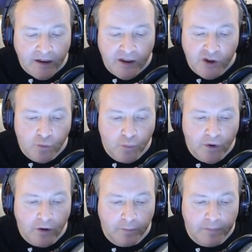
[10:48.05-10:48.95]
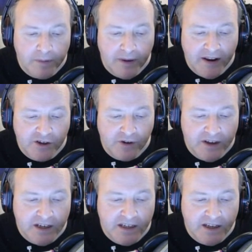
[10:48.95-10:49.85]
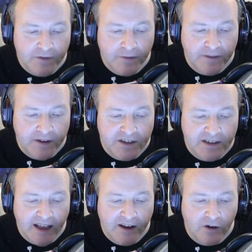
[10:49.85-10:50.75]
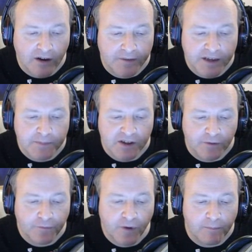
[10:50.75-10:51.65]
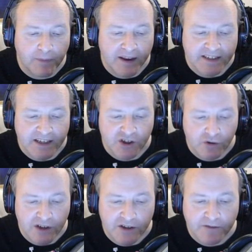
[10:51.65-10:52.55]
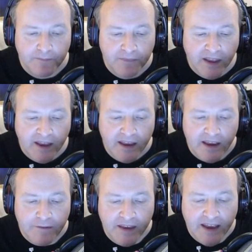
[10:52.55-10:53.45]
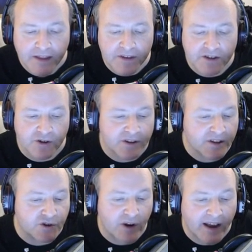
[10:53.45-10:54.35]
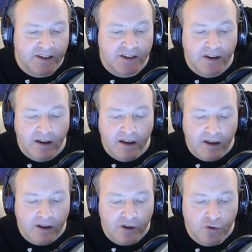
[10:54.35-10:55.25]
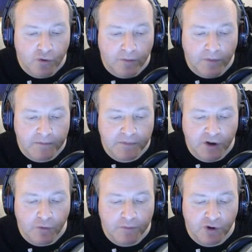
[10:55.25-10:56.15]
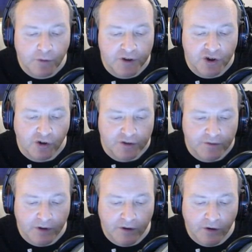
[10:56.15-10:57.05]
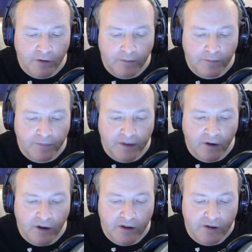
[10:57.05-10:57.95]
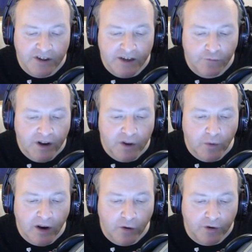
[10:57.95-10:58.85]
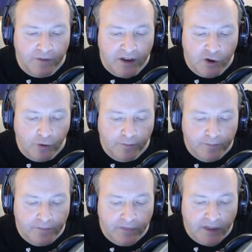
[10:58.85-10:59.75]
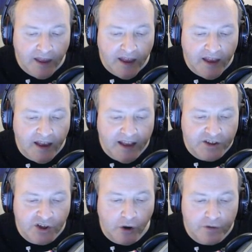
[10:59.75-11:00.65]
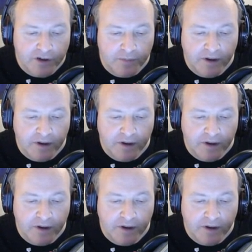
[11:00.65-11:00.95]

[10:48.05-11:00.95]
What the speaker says: you will be penetrated, even if it's angled like this. Basically, the front plate is useless. If they hit the tracks, you're going to absorb the shot. You can see right the way along the vehicle, it's going to be